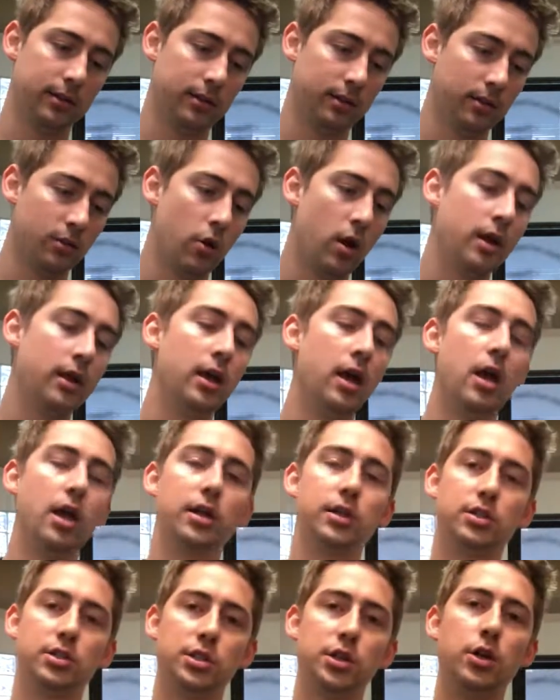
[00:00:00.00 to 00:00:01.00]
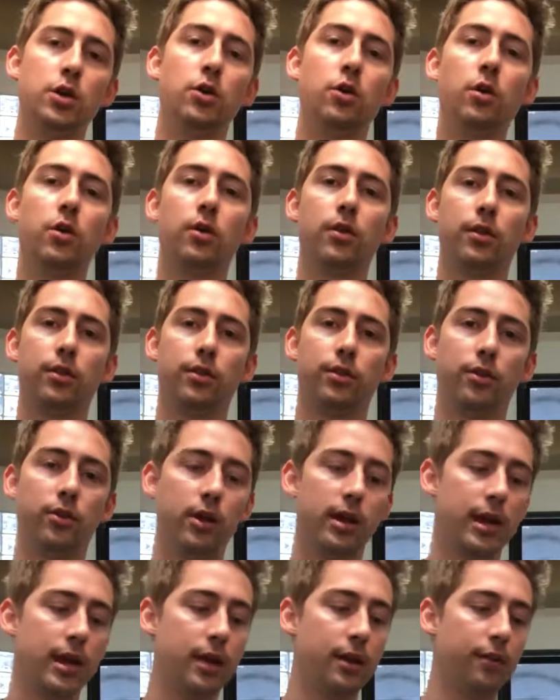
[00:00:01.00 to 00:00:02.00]
2, 3,
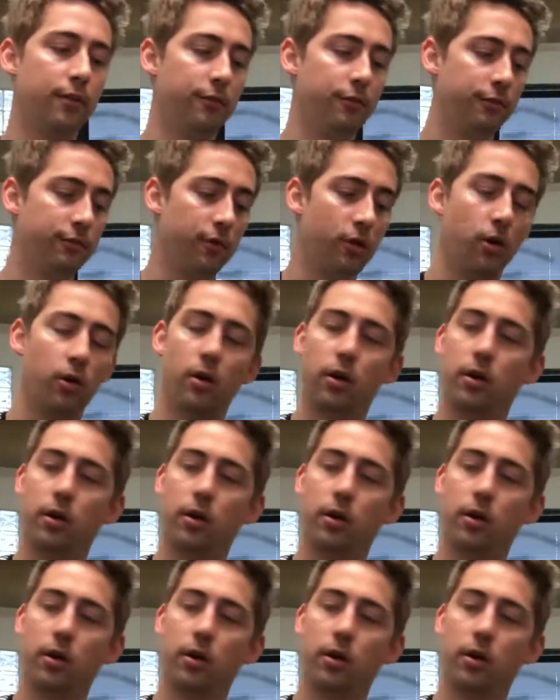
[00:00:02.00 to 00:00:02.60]
4.